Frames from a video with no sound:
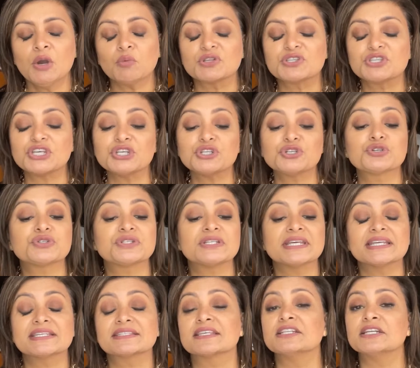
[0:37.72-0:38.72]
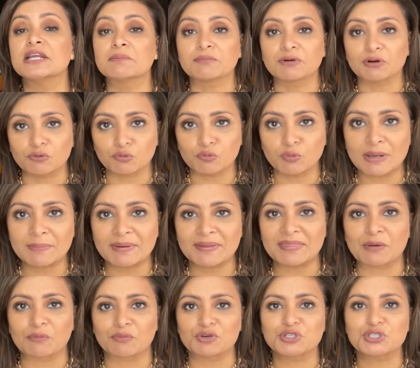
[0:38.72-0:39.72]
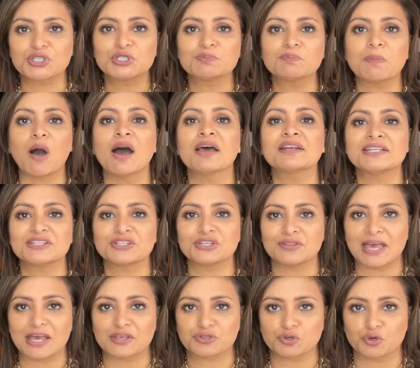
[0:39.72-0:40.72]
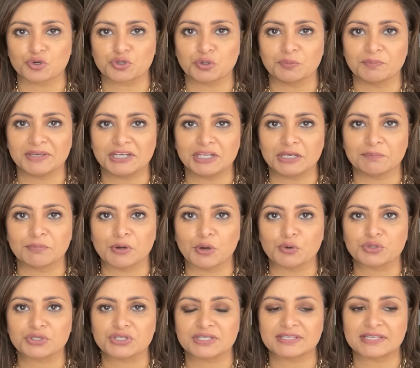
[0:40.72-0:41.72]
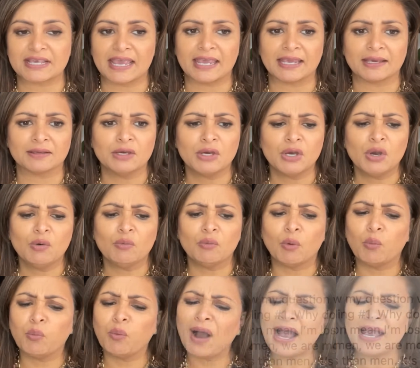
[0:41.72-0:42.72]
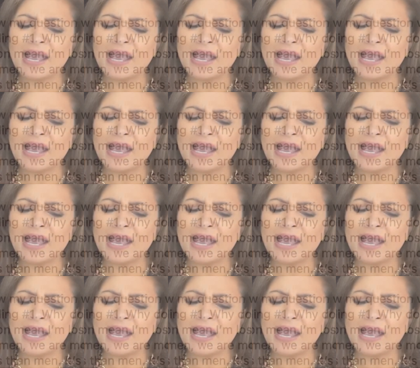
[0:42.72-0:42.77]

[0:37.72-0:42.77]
What's interesting is the number of women that responded to that social media post saying, well, why